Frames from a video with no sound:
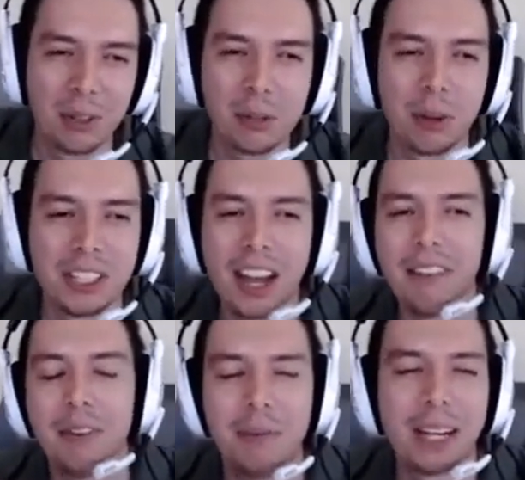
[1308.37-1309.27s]
which was
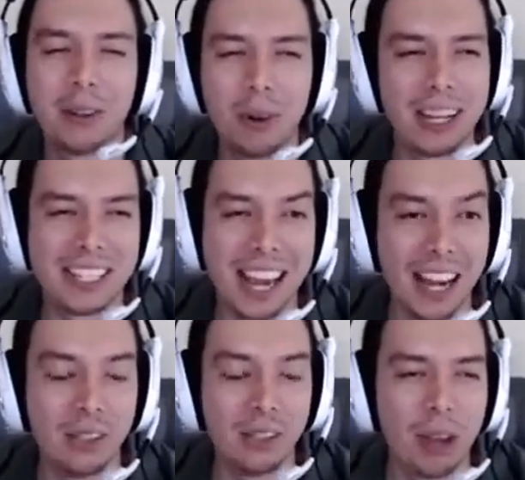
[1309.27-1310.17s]
iPhone, macOS,
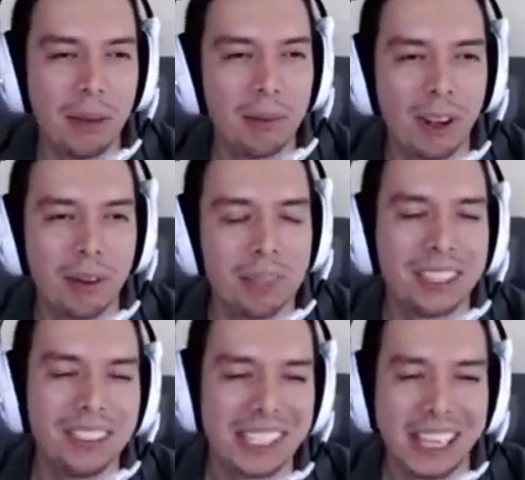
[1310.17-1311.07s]
and web on
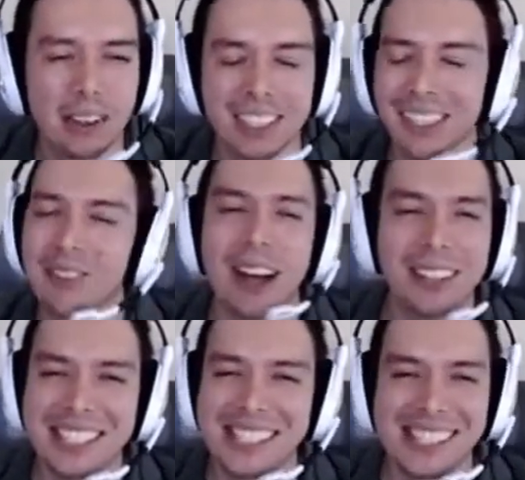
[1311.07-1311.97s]
Objective-C, I was like,
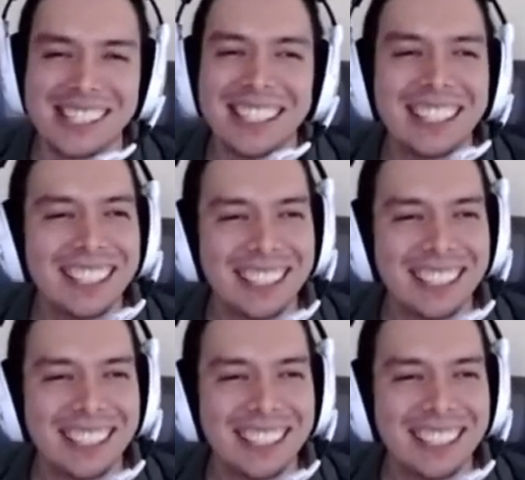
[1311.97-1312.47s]
wow, this is